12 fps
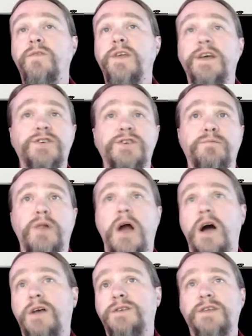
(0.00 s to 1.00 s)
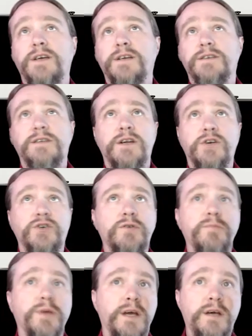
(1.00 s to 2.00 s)
it just blocks things that it
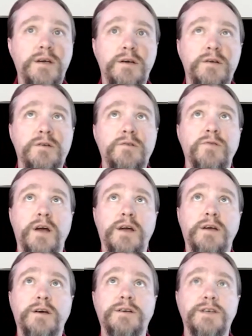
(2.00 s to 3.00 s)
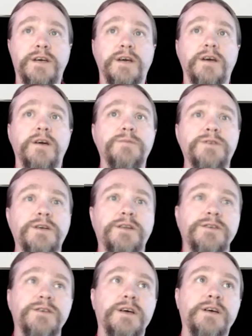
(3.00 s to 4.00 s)
should be, right? A ticket comes in
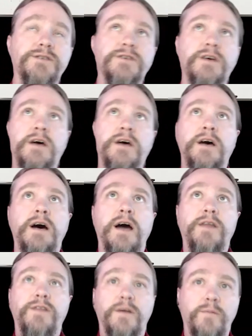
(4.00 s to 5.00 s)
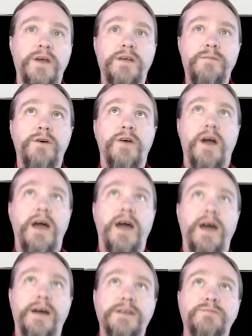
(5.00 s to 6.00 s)
that says, I think my email got
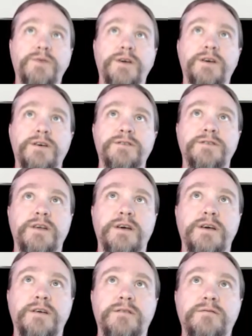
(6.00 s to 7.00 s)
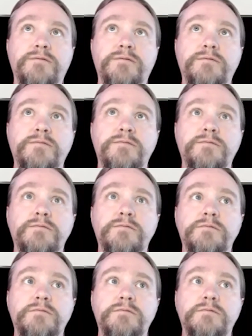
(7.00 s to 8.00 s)
hacked because they
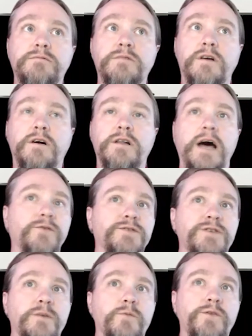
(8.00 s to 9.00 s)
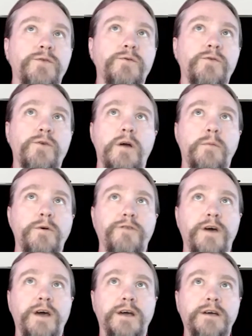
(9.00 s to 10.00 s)
allowed someone through their
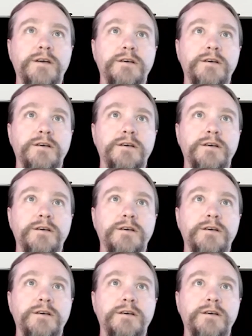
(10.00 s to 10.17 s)
MFA,